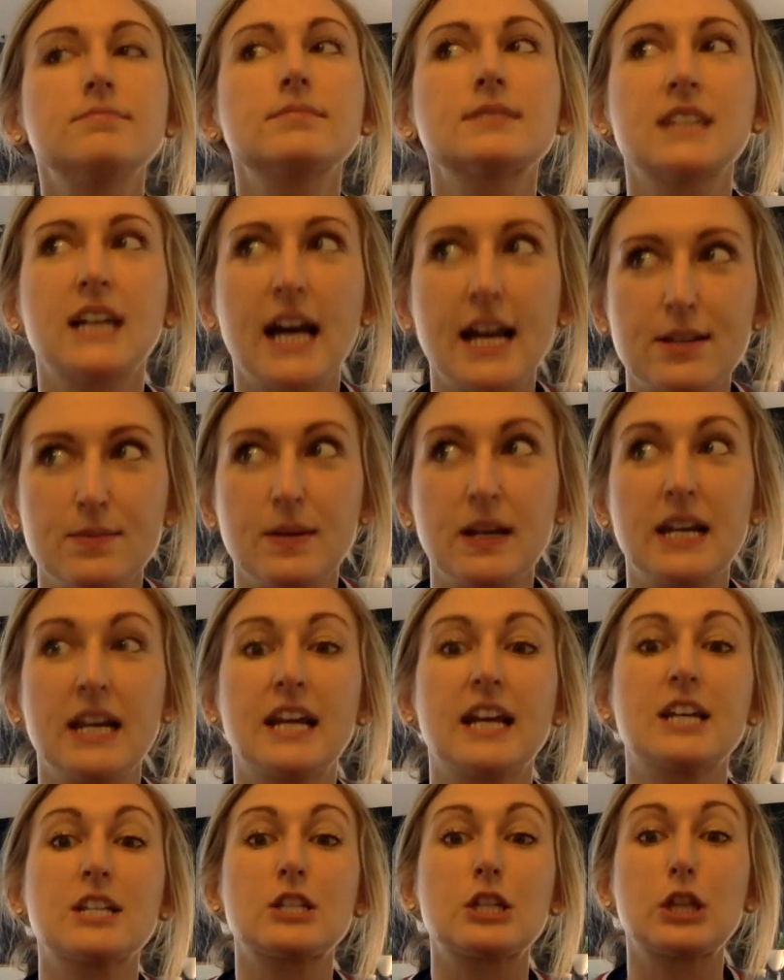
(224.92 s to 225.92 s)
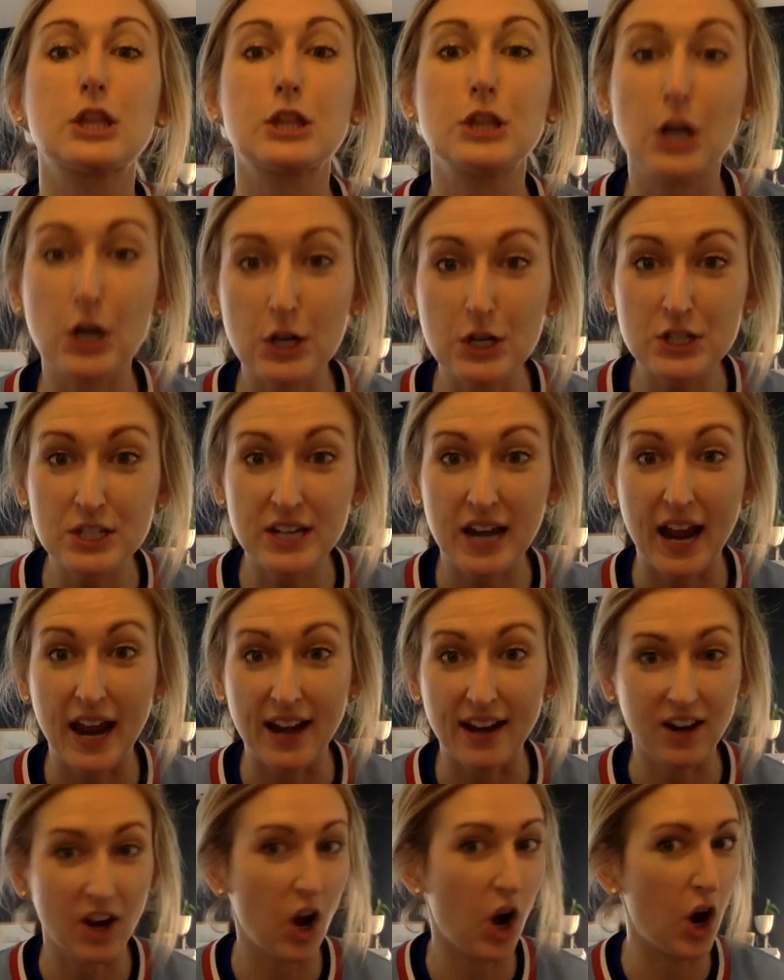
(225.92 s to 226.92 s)
Class meeting is
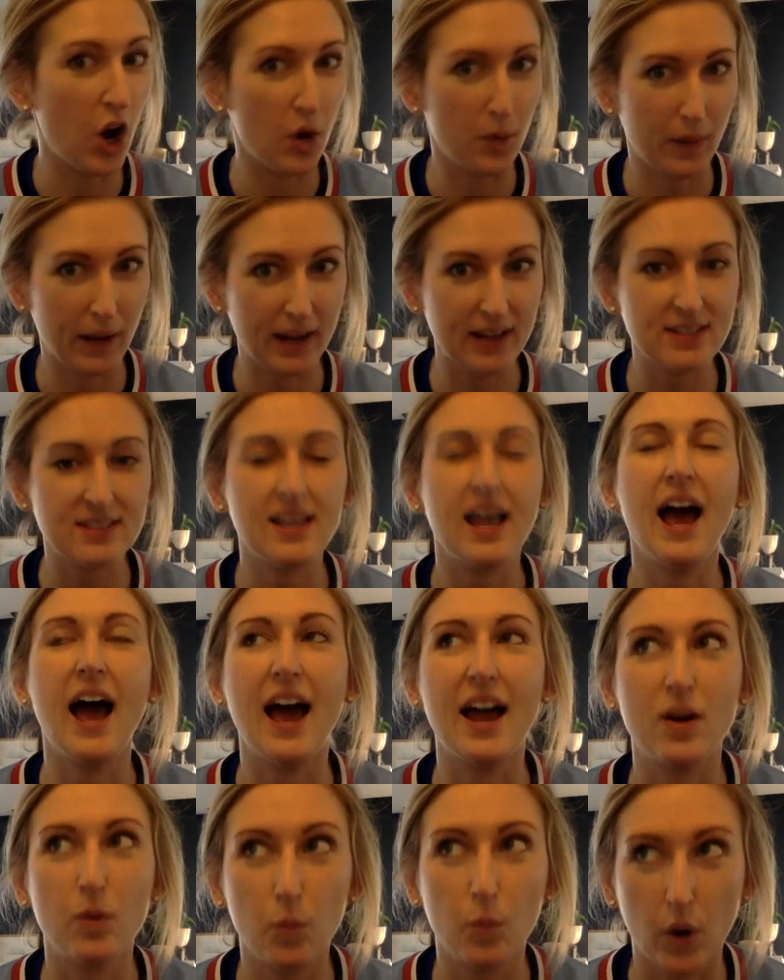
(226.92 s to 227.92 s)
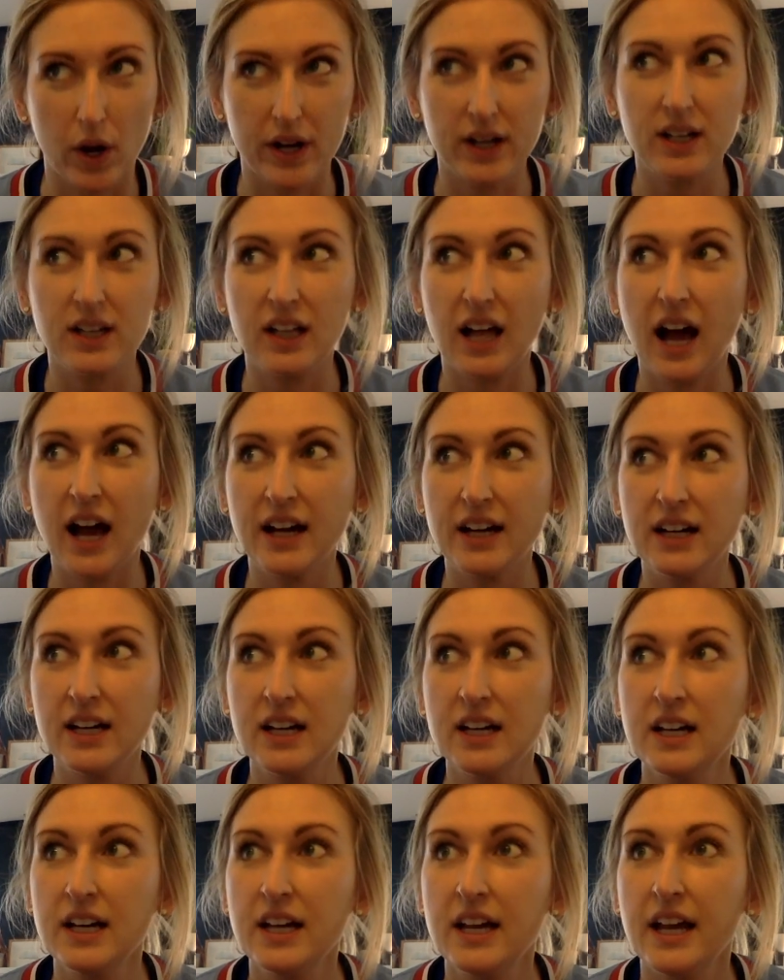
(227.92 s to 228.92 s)
Thursday, always at 1 o'clock.
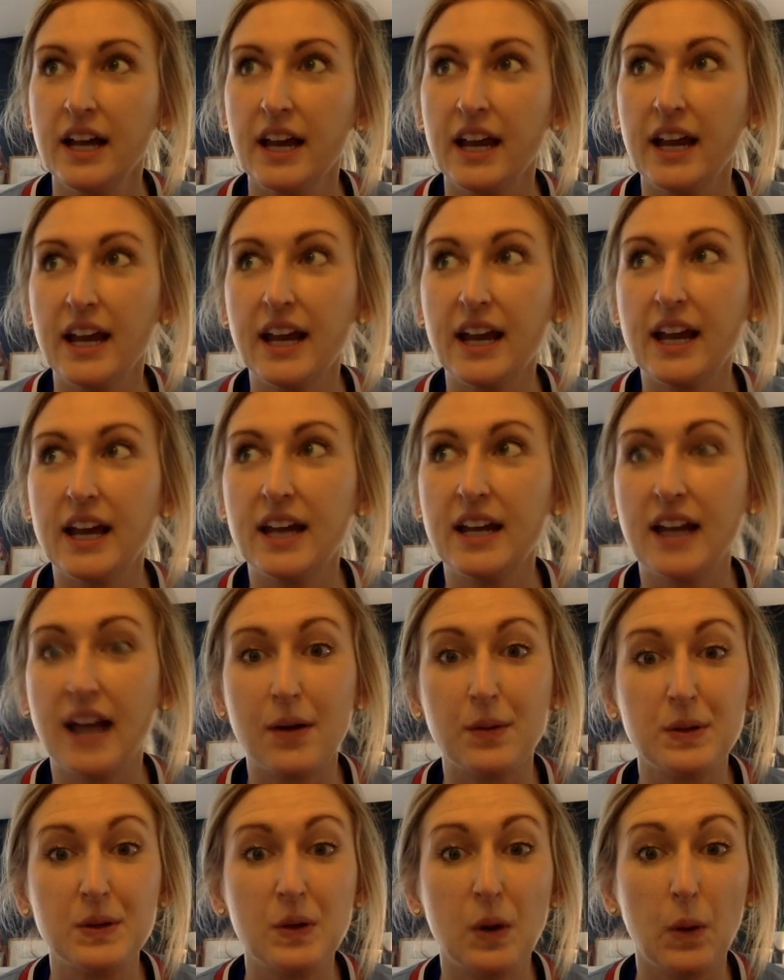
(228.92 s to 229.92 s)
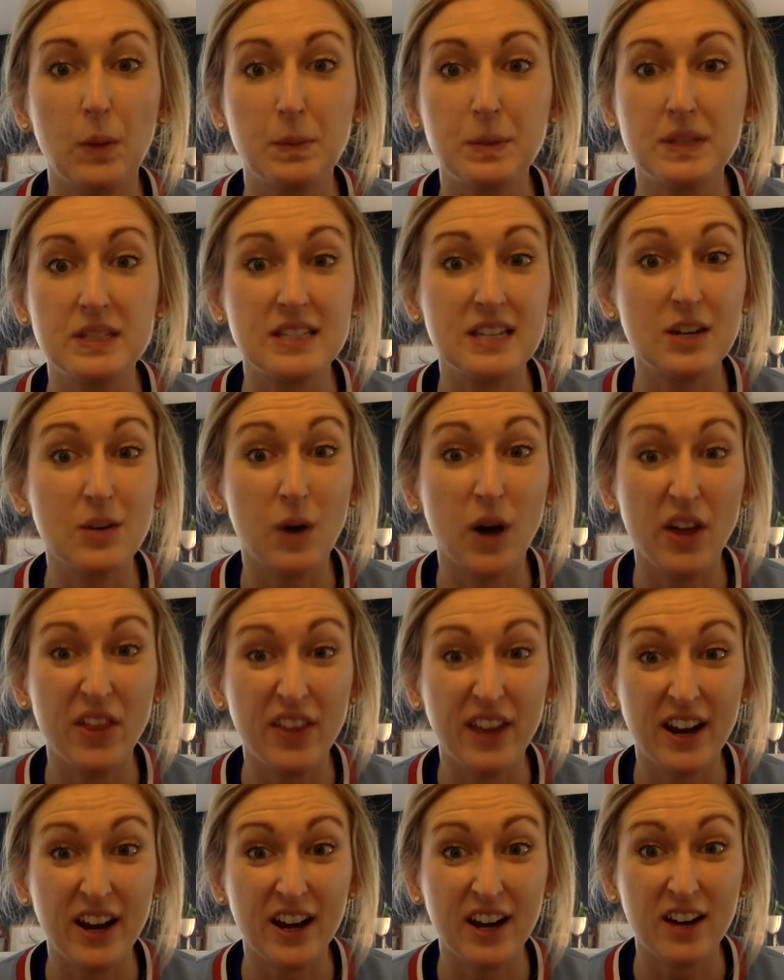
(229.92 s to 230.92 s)
And I will hope to see you all
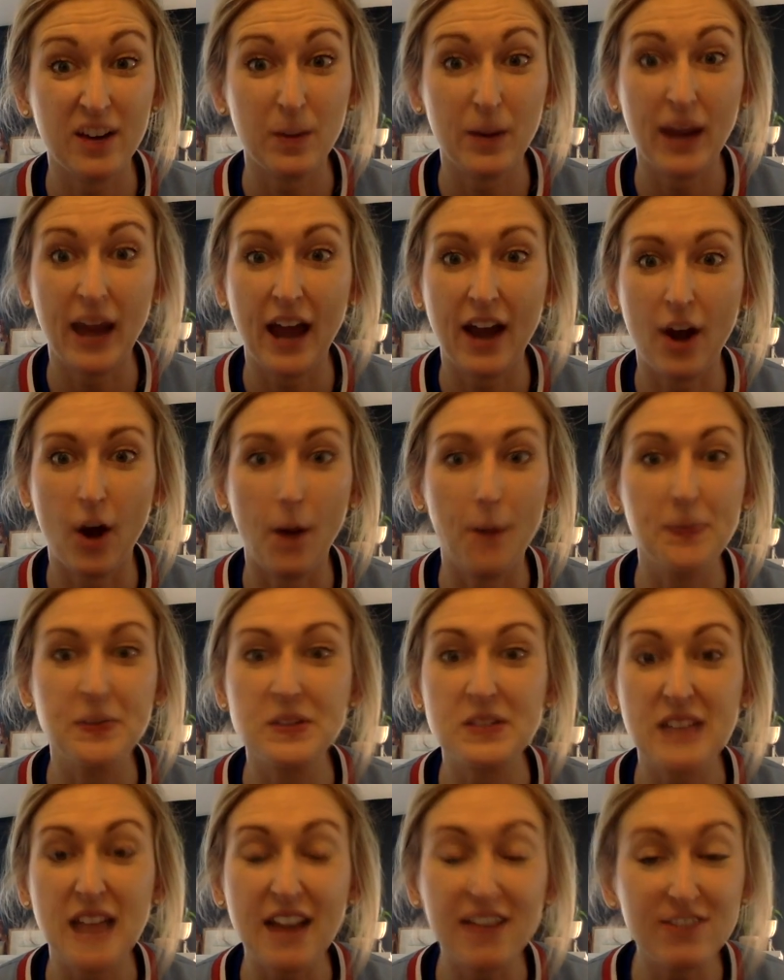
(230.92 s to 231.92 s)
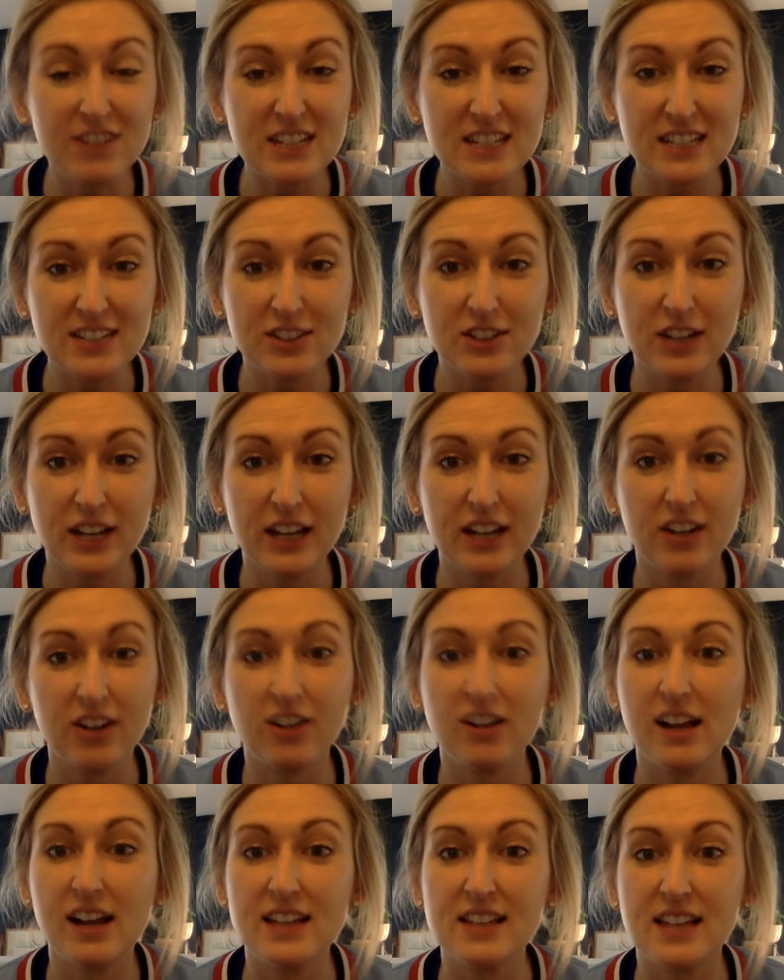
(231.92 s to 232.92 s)
there. We had almost every single kid in our
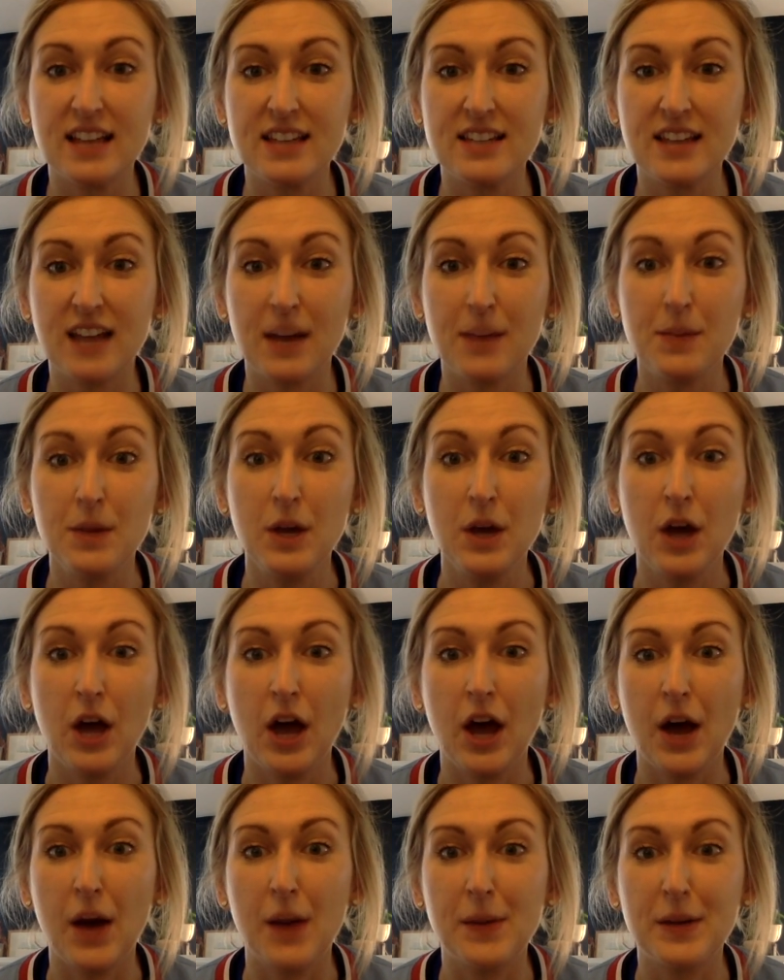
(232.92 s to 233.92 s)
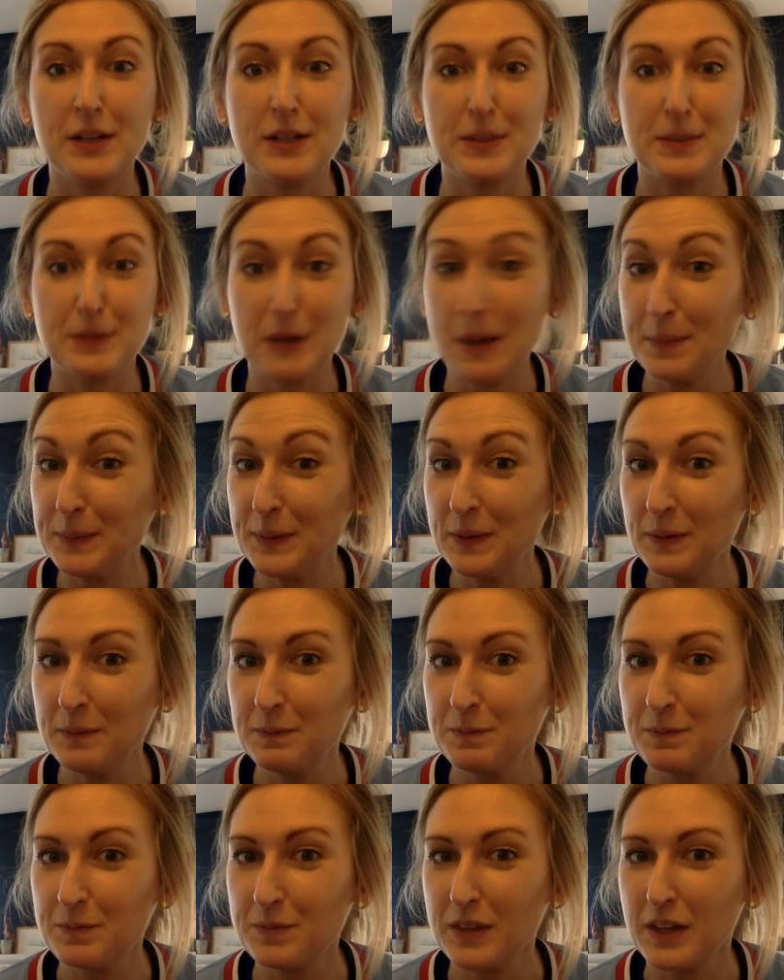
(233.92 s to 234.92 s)
class last time, except a couple.
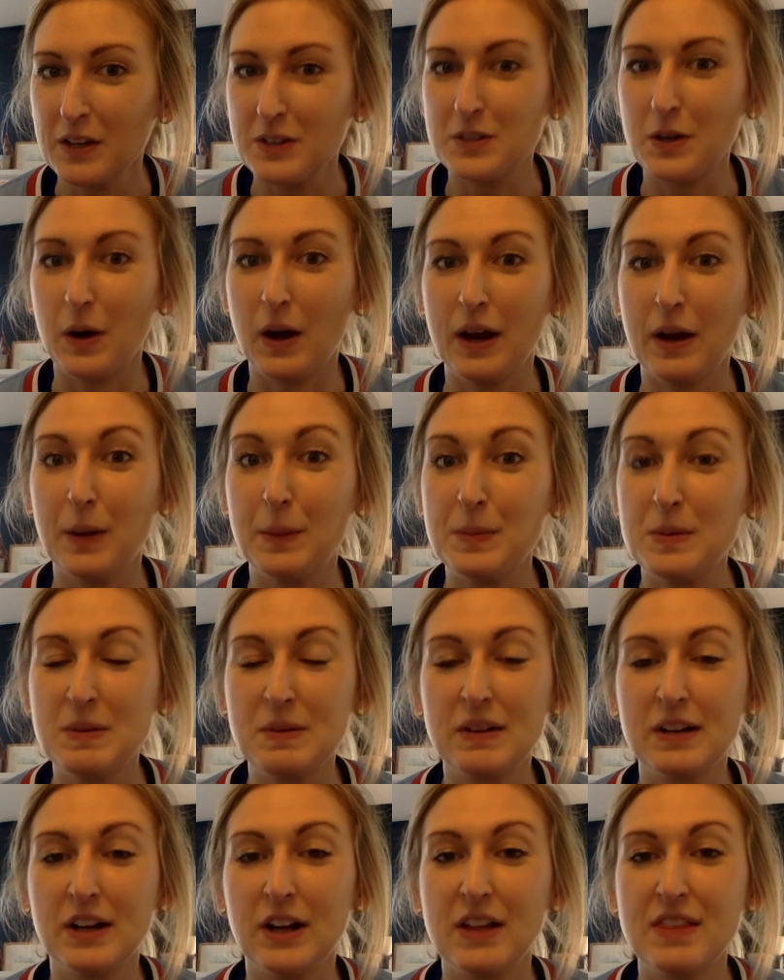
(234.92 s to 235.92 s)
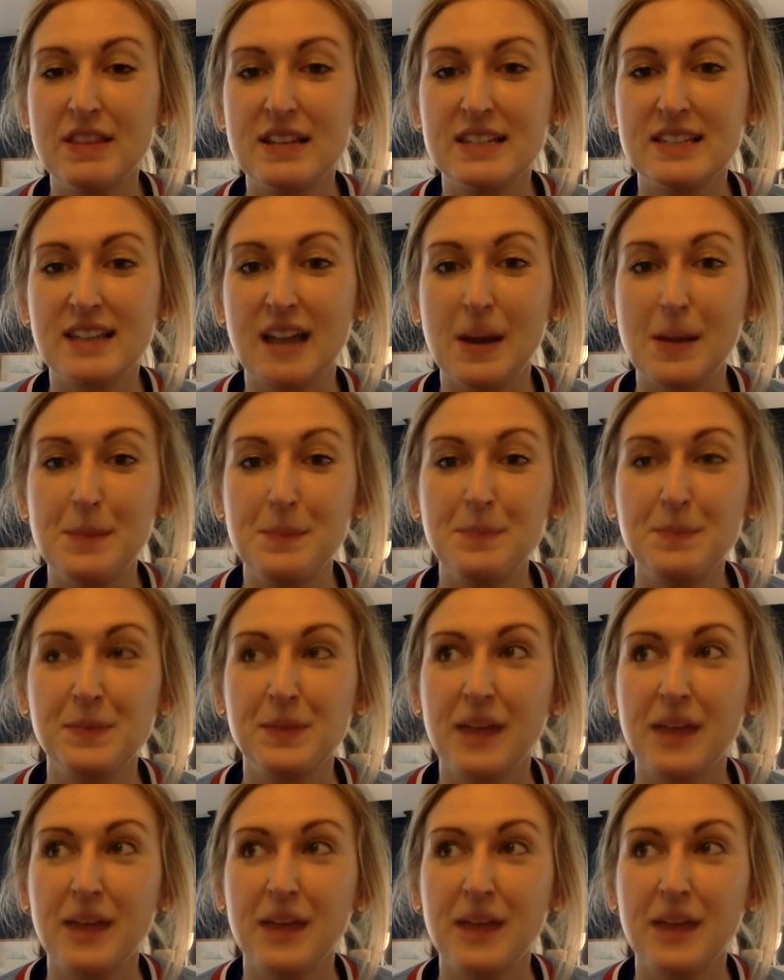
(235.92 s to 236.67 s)
So I hope you can get on this time.